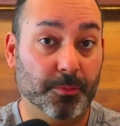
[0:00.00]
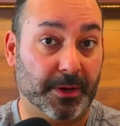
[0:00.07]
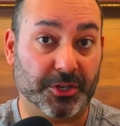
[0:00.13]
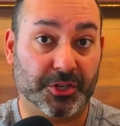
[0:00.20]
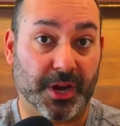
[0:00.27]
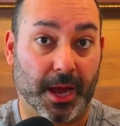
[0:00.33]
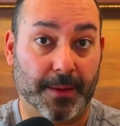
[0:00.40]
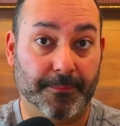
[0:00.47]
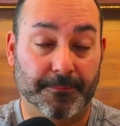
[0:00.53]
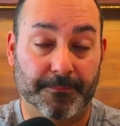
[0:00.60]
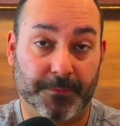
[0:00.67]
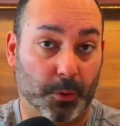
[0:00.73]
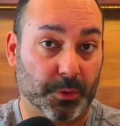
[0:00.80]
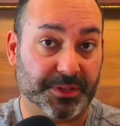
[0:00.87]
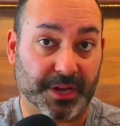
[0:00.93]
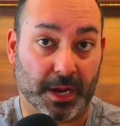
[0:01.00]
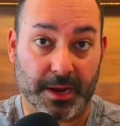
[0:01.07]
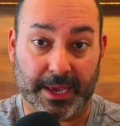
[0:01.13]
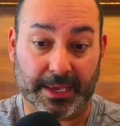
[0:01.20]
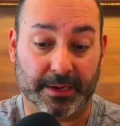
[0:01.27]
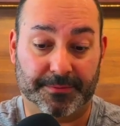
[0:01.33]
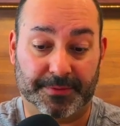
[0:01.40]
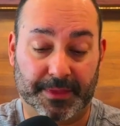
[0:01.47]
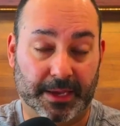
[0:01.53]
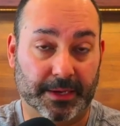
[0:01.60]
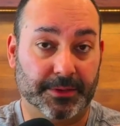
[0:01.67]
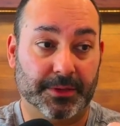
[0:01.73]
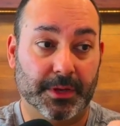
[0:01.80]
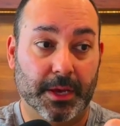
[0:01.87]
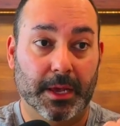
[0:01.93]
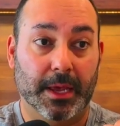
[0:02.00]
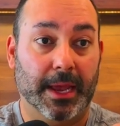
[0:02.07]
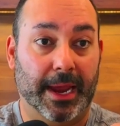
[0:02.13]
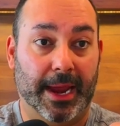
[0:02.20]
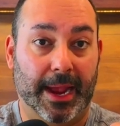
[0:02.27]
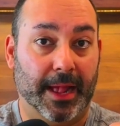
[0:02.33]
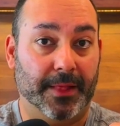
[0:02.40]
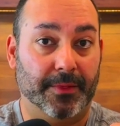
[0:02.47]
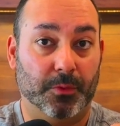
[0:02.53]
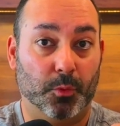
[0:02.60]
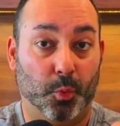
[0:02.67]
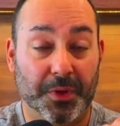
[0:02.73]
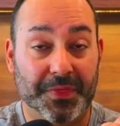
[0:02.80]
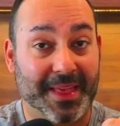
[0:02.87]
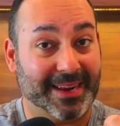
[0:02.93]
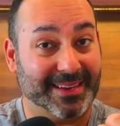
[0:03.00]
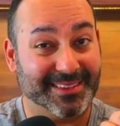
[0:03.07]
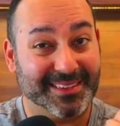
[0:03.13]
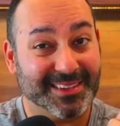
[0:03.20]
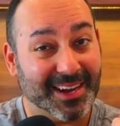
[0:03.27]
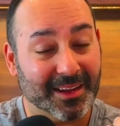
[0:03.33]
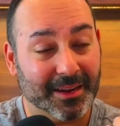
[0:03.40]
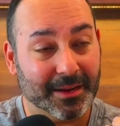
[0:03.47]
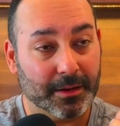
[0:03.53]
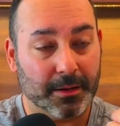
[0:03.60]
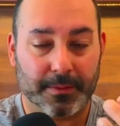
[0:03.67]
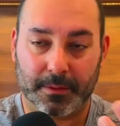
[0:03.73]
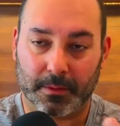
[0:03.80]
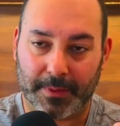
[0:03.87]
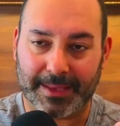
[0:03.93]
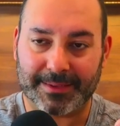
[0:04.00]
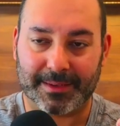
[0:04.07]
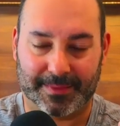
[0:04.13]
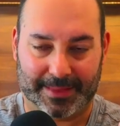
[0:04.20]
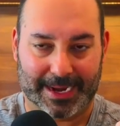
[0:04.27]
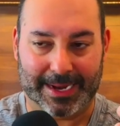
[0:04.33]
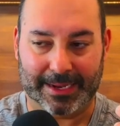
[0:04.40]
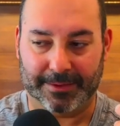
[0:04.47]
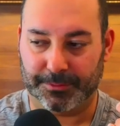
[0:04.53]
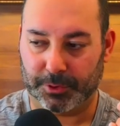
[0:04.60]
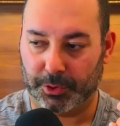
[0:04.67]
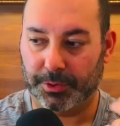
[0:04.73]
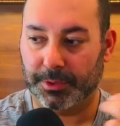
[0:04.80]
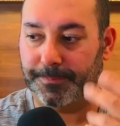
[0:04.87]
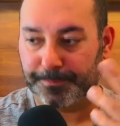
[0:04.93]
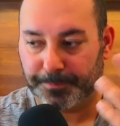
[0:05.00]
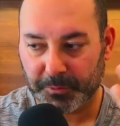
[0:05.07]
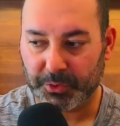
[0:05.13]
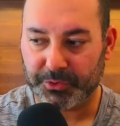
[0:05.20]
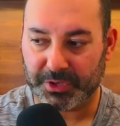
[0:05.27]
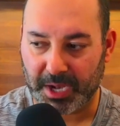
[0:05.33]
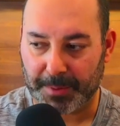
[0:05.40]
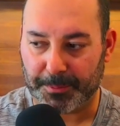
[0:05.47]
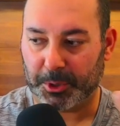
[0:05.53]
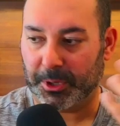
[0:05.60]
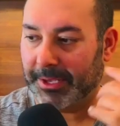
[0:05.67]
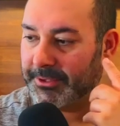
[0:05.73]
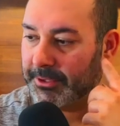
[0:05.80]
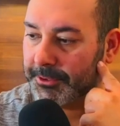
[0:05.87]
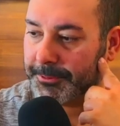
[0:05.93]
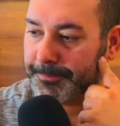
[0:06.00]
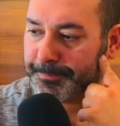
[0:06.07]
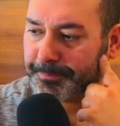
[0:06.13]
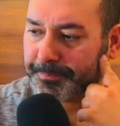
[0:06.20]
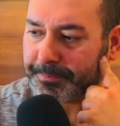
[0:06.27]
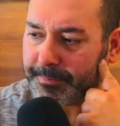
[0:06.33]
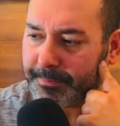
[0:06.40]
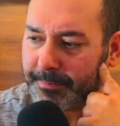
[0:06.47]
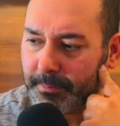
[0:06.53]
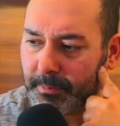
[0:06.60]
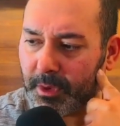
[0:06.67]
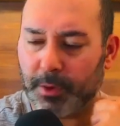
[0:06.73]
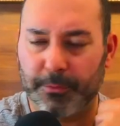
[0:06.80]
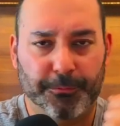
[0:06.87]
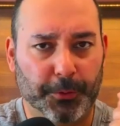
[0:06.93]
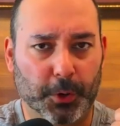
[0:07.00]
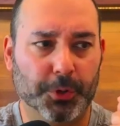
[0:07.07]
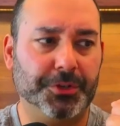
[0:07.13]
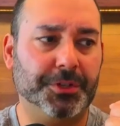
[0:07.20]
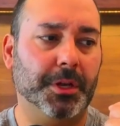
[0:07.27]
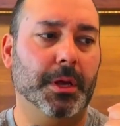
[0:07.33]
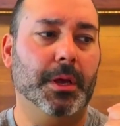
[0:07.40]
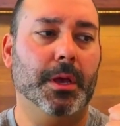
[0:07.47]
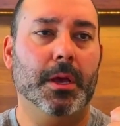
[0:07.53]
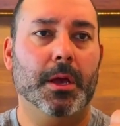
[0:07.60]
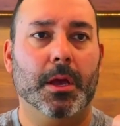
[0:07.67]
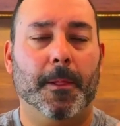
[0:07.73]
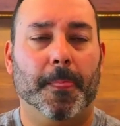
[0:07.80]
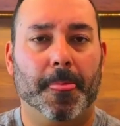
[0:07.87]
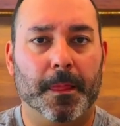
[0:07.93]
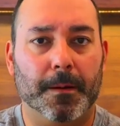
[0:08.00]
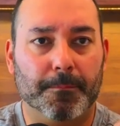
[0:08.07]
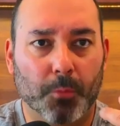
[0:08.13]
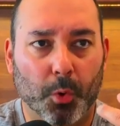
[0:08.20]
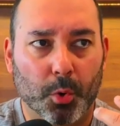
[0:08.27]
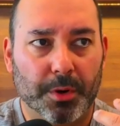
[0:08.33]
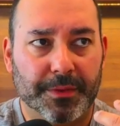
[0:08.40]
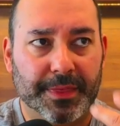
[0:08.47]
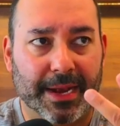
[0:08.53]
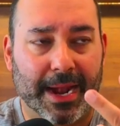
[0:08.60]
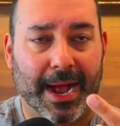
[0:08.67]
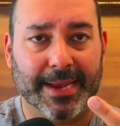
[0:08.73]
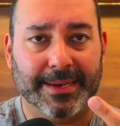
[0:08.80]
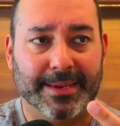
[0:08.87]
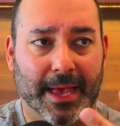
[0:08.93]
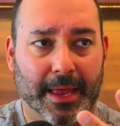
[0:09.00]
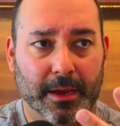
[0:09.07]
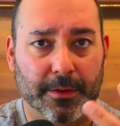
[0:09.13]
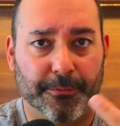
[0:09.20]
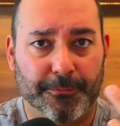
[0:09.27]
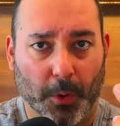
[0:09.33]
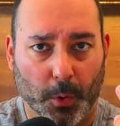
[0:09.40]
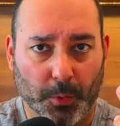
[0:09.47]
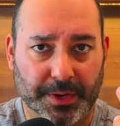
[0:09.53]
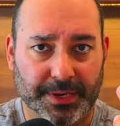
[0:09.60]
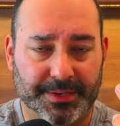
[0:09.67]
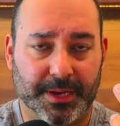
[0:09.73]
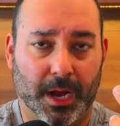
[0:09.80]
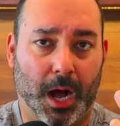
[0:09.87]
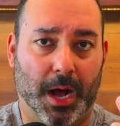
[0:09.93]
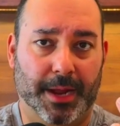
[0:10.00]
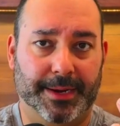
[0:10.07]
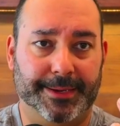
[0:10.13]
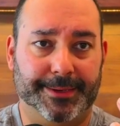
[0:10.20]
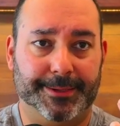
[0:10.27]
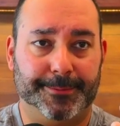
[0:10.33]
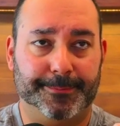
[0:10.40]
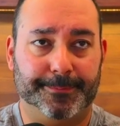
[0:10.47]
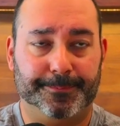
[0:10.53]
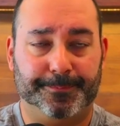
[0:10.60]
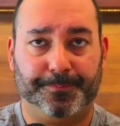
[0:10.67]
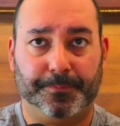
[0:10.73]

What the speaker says: too much time focused on negative things. And what that has done, the lesson that I have learned, there's a couple lessons. First, the more that I tend to focus on it,